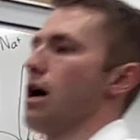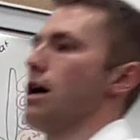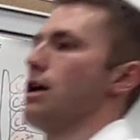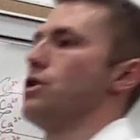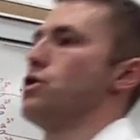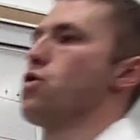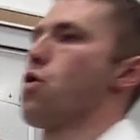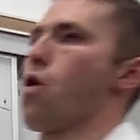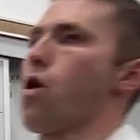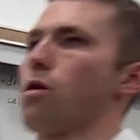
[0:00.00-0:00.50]

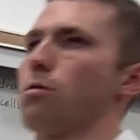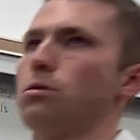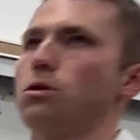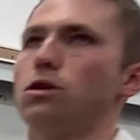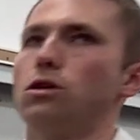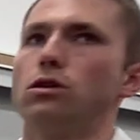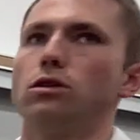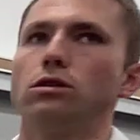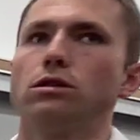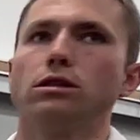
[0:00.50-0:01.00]

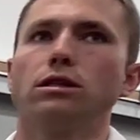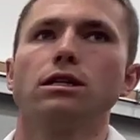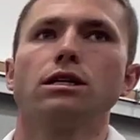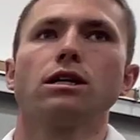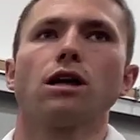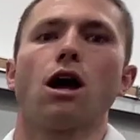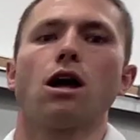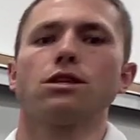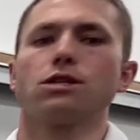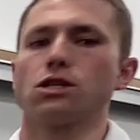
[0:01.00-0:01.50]
normal
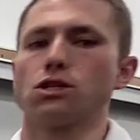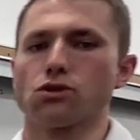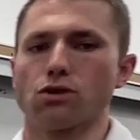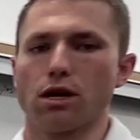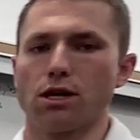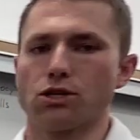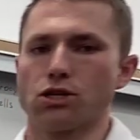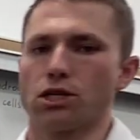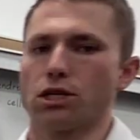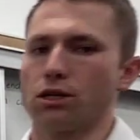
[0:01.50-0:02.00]

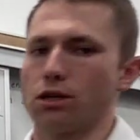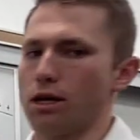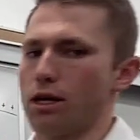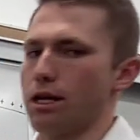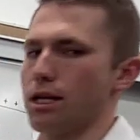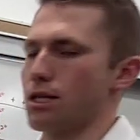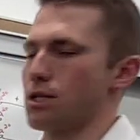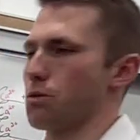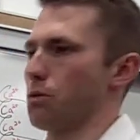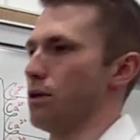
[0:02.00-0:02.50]
concentration
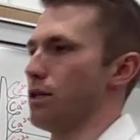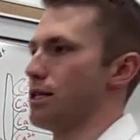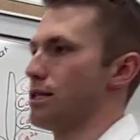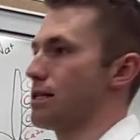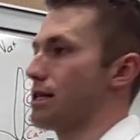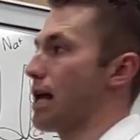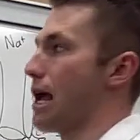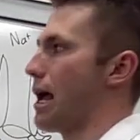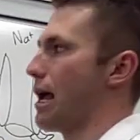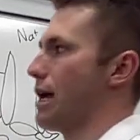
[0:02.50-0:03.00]
gradients would
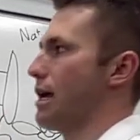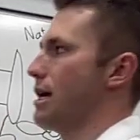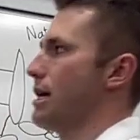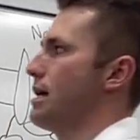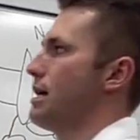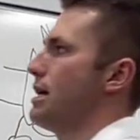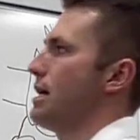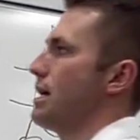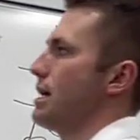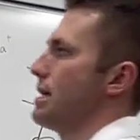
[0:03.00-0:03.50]
say
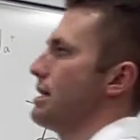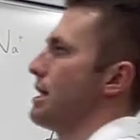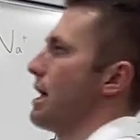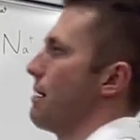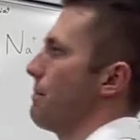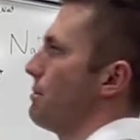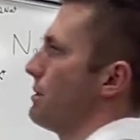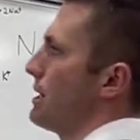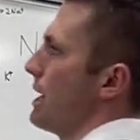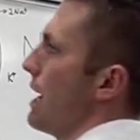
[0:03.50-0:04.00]
is
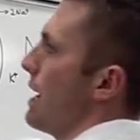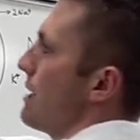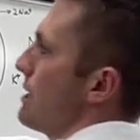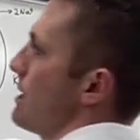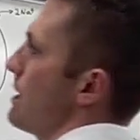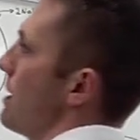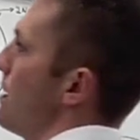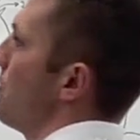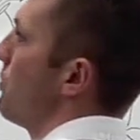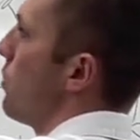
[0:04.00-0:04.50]
that
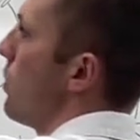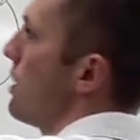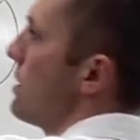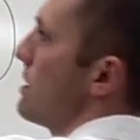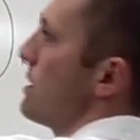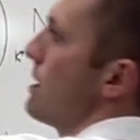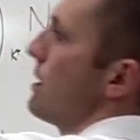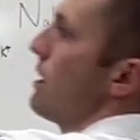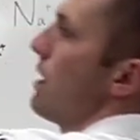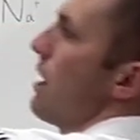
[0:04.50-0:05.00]
potassium wants
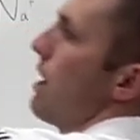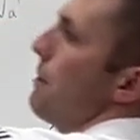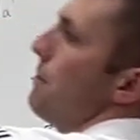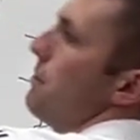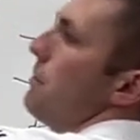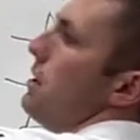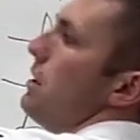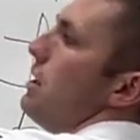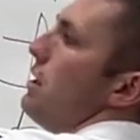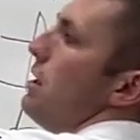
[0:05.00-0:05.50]
to
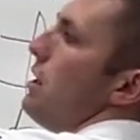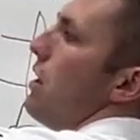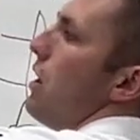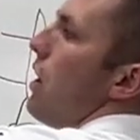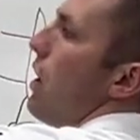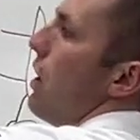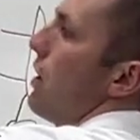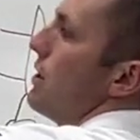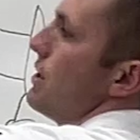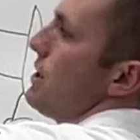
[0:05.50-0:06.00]
come
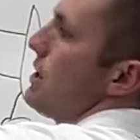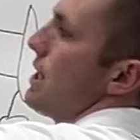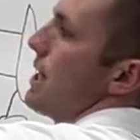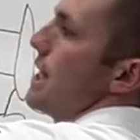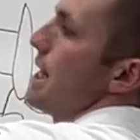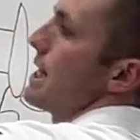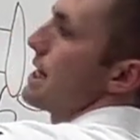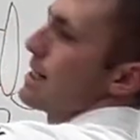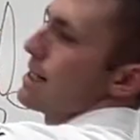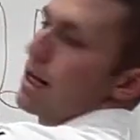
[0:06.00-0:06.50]
onto
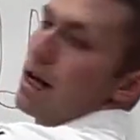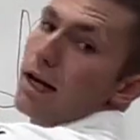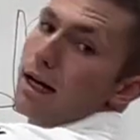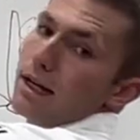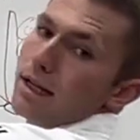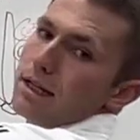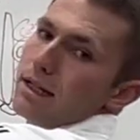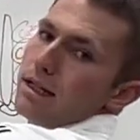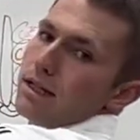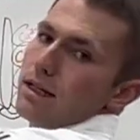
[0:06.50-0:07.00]
this
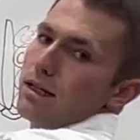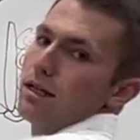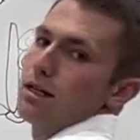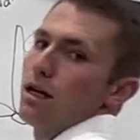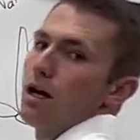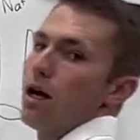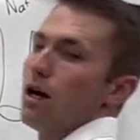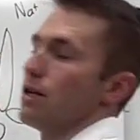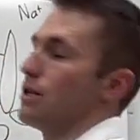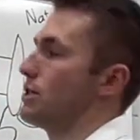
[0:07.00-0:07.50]
side,
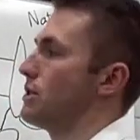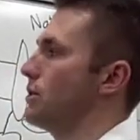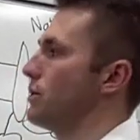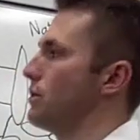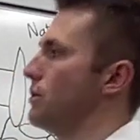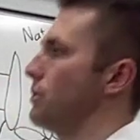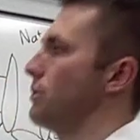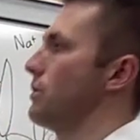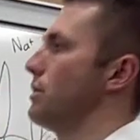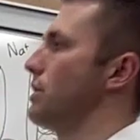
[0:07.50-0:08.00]

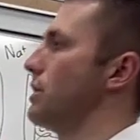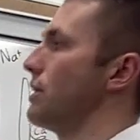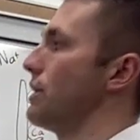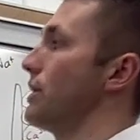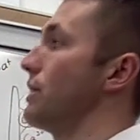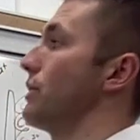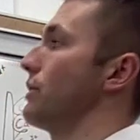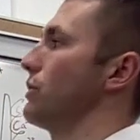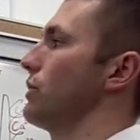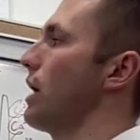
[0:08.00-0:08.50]
onto
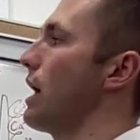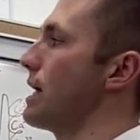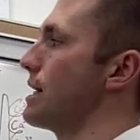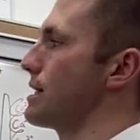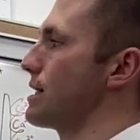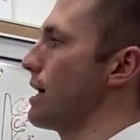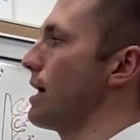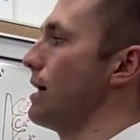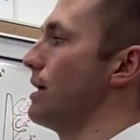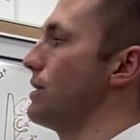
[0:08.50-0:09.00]
the right
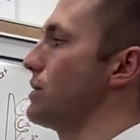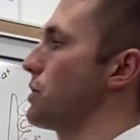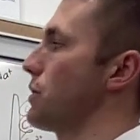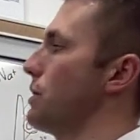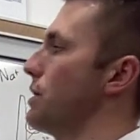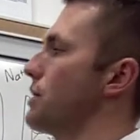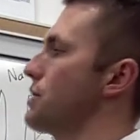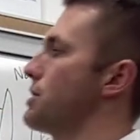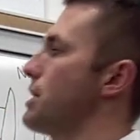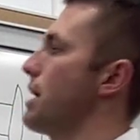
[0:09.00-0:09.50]
side. So
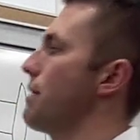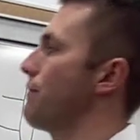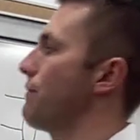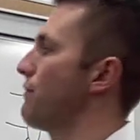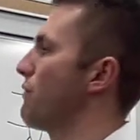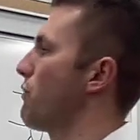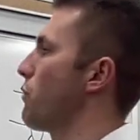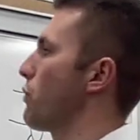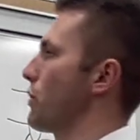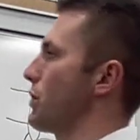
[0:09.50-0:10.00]
there's that
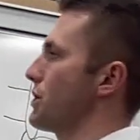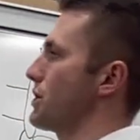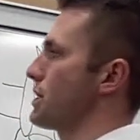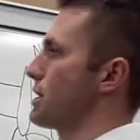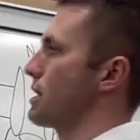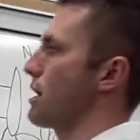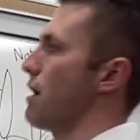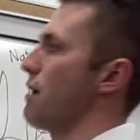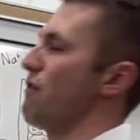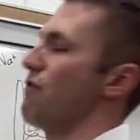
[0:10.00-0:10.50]
force
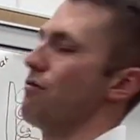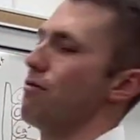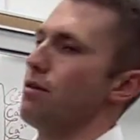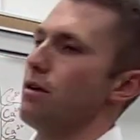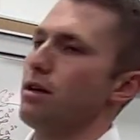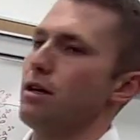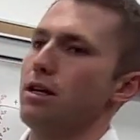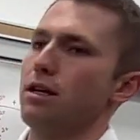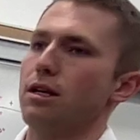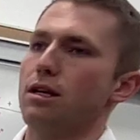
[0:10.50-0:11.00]
of
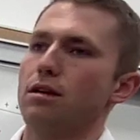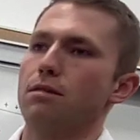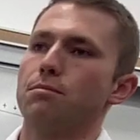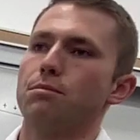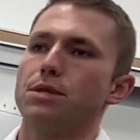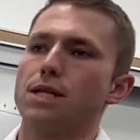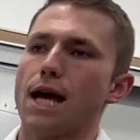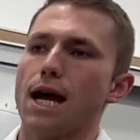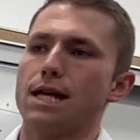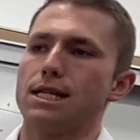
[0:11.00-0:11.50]

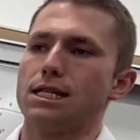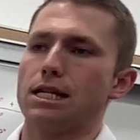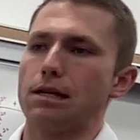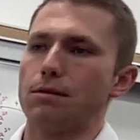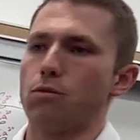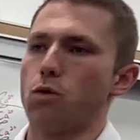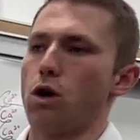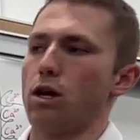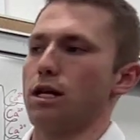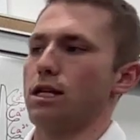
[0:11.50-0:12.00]
potassium
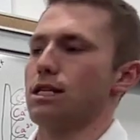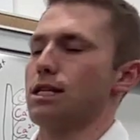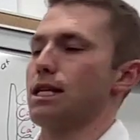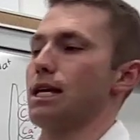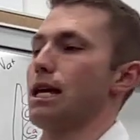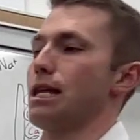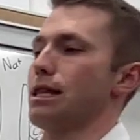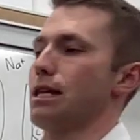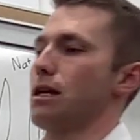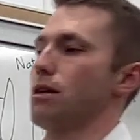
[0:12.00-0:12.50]
wanting to
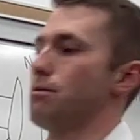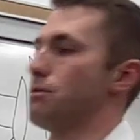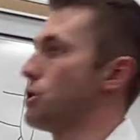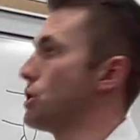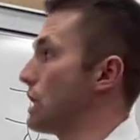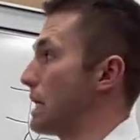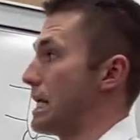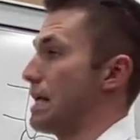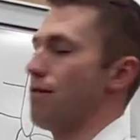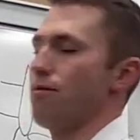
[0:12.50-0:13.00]
get there
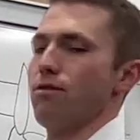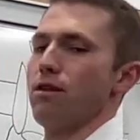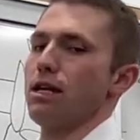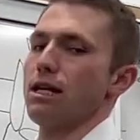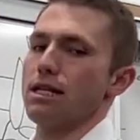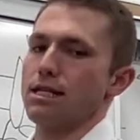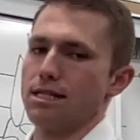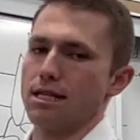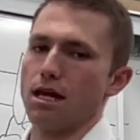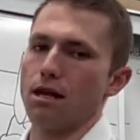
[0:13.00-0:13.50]
to even
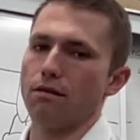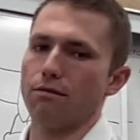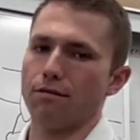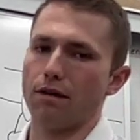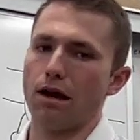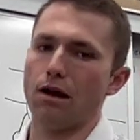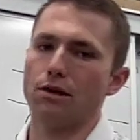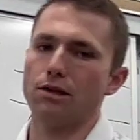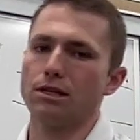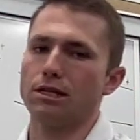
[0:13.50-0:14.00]
itself
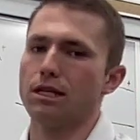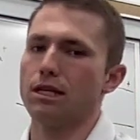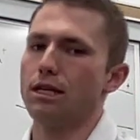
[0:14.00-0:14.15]
out.